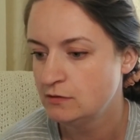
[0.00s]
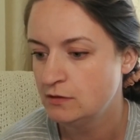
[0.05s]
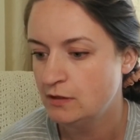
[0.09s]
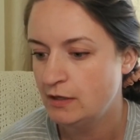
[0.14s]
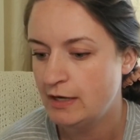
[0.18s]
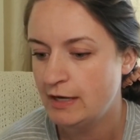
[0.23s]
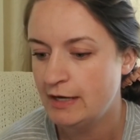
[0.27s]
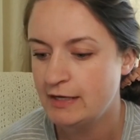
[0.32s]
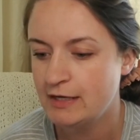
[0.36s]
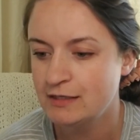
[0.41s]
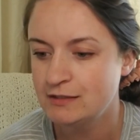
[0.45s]

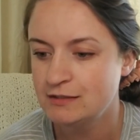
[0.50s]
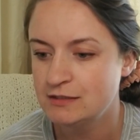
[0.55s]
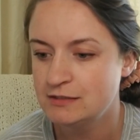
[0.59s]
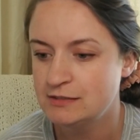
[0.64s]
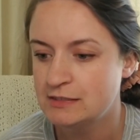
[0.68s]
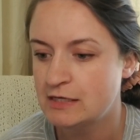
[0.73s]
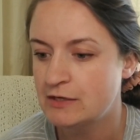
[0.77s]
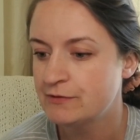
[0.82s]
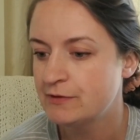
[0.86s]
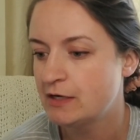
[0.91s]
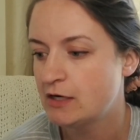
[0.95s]
I kind of
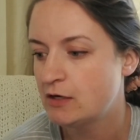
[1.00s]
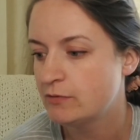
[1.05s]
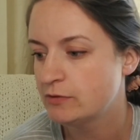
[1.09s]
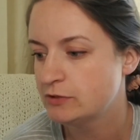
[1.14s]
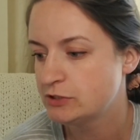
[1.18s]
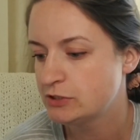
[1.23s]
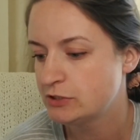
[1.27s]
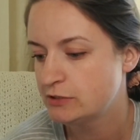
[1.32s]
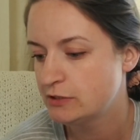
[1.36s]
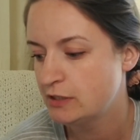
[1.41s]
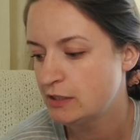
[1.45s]
doubt that I'll
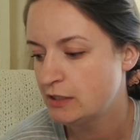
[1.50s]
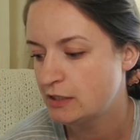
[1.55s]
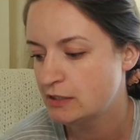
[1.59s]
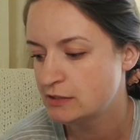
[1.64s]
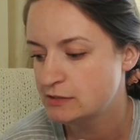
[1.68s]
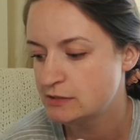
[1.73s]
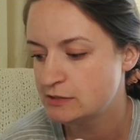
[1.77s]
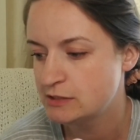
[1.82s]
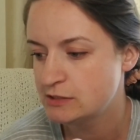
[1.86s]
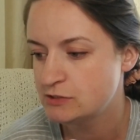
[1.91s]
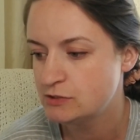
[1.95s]
return it because
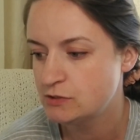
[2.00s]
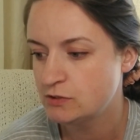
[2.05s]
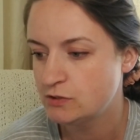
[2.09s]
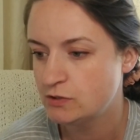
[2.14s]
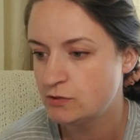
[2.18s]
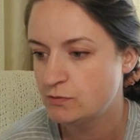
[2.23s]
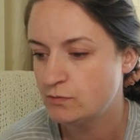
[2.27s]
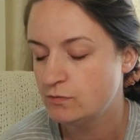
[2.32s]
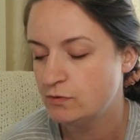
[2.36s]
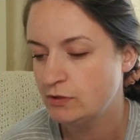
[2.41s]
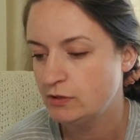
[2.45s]
it does look
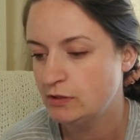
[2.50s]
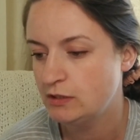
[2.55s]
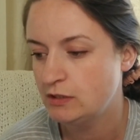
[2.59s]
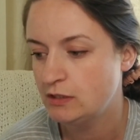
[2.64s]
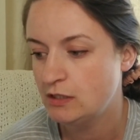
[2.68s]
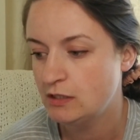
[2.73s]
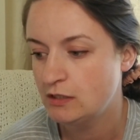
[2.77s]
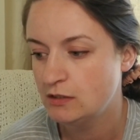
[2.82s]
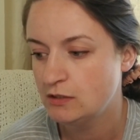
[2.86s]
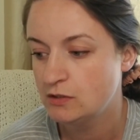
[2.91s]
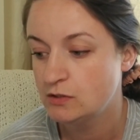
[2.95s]
really
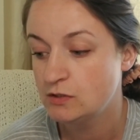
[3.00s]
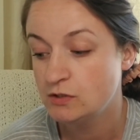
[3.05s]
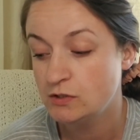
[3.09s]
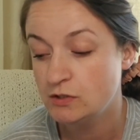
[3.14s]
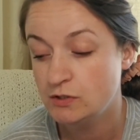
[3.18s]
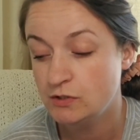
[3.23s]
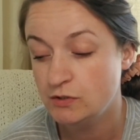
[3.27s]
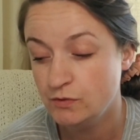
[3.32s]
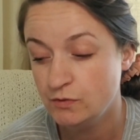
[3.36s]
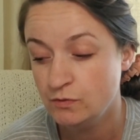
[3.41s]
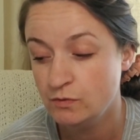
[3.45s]

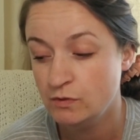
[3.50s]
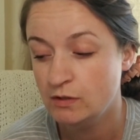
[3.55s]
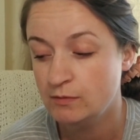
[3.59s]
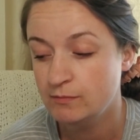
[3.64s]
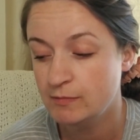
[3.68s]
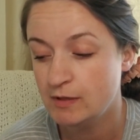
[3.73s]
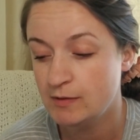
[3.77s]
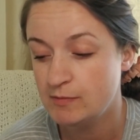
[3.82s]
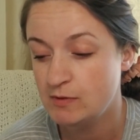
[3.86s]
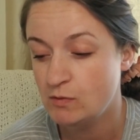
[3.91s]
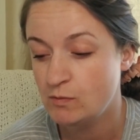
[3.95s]
cute and
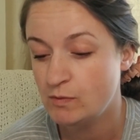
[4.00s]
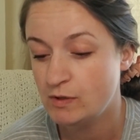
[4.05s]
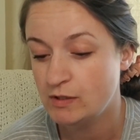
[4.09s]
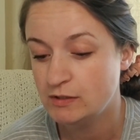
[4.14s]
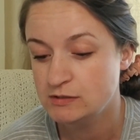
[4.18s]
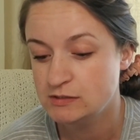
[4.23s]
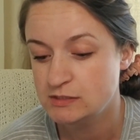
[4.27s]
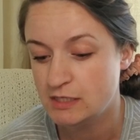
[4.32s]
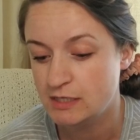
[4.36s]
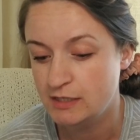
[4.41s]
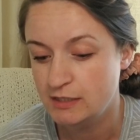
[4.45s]
maybe well
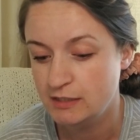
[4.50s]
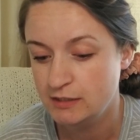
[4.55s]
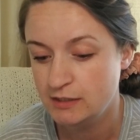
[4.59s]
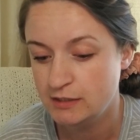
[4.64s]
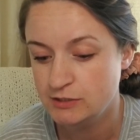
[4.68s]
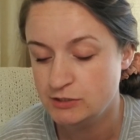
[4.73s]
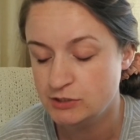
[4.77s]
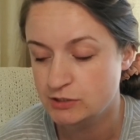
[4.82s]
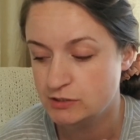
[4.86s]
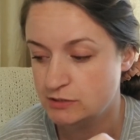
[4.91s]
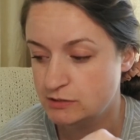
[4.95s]
done. I
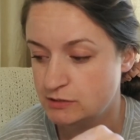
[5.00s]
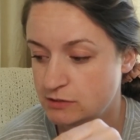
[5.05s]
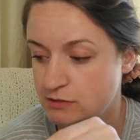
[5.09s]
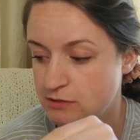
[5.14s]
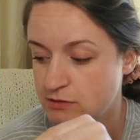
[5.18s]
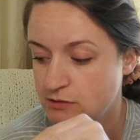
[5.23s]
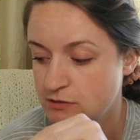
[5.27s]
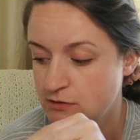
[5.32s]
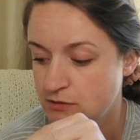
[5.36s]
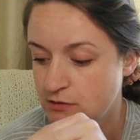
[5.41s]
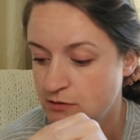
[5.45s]
just
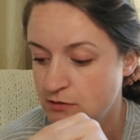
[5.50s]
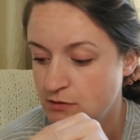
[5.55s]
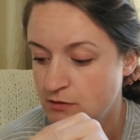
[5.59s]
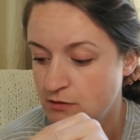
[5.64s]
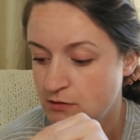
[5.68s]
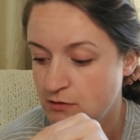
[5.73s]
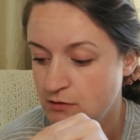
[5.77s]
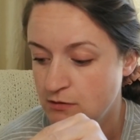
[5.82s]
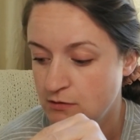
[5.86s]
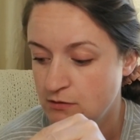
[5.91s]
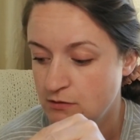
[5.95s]

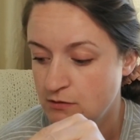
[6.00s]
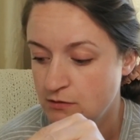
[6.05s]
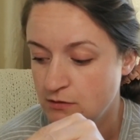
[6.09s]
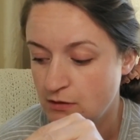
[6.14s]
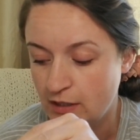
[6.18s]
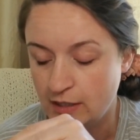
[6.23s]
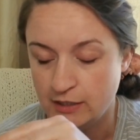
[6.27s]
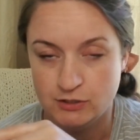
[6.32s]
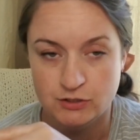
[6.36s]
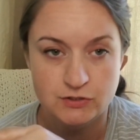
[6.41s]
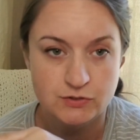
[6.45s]

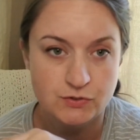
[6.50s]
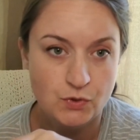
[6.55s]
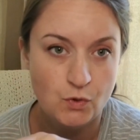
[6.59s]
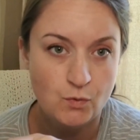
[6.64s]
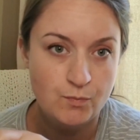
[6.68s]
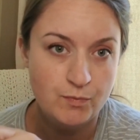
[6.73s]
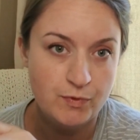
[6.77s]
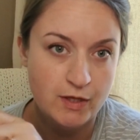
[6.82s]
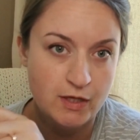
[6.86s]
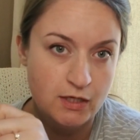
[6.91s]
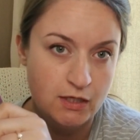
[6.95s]

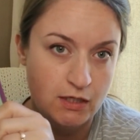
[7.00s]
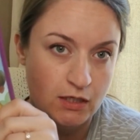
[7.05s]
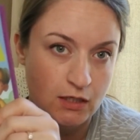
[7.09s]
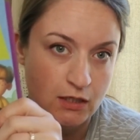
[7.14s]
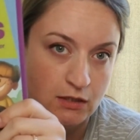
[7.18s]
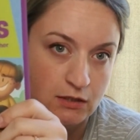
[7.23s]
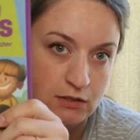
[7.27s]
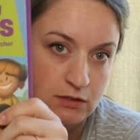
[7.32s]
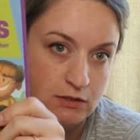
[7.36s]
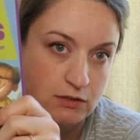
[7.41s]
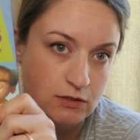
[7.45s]
hope that
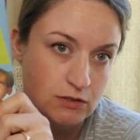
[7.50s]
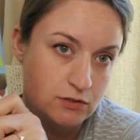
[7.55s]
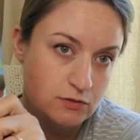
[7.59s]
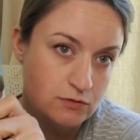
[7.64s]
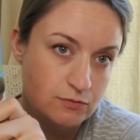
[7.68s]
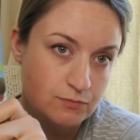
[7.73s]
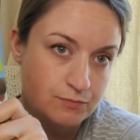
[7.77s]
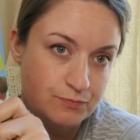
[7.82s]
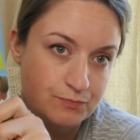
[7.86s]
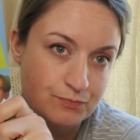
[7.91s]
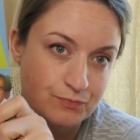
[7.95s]
it's,
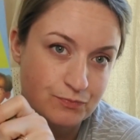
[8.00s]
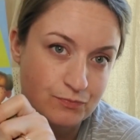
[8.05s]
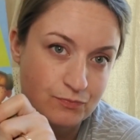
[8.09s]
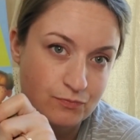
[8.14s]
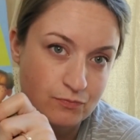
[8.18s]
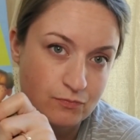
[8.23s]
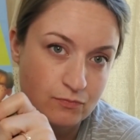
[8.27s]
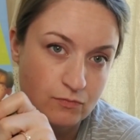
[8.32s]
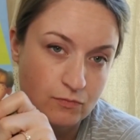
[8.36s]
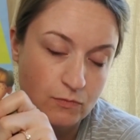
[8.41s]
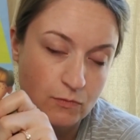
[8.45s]

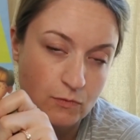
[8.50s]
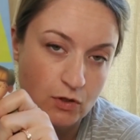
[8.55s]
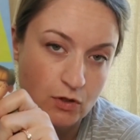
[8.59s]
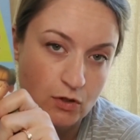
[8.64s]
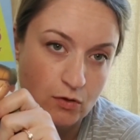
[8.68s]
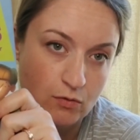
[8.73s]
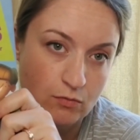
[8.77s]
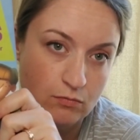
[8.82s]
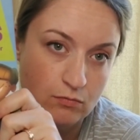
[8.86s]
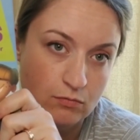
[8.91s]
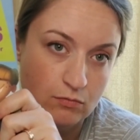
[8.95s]
you know,
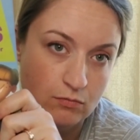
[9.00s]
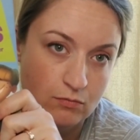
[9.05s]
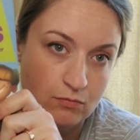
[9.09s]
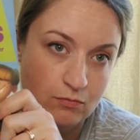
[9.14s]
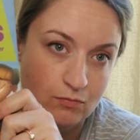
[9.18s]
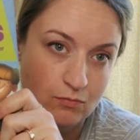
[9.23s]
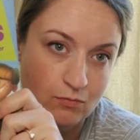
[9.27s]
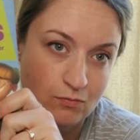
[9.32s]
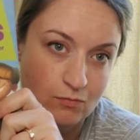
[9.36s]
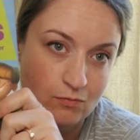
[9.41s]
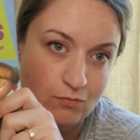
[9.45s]

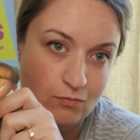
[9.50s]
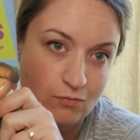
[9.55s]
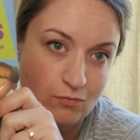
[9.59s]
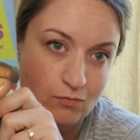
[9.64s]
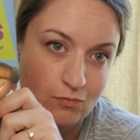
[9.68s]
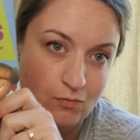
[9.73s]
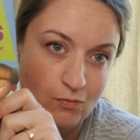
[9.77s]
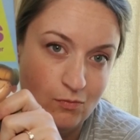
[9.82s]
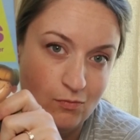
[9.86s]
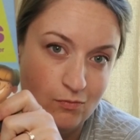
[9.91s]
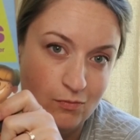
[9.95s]

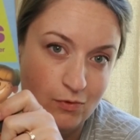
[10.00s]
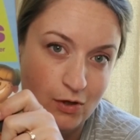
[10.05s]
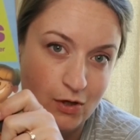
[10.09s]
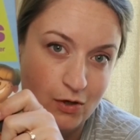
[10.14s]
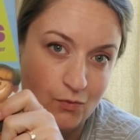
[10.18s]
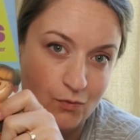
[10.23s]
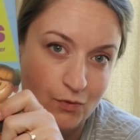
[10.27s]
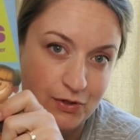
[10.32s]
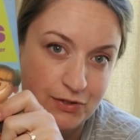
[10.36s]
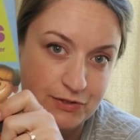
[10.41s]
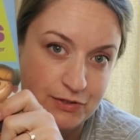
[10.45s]
not a
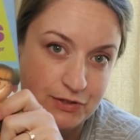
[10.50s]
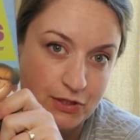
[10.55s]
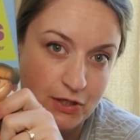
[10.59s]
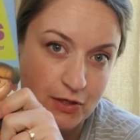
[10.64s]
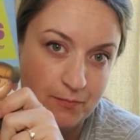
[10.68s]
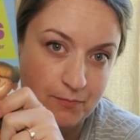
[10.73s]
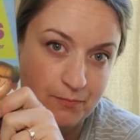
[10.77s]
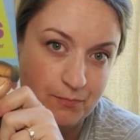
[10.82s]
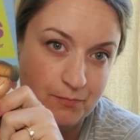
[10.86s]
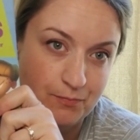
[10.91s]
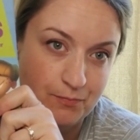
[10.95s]
waste of time.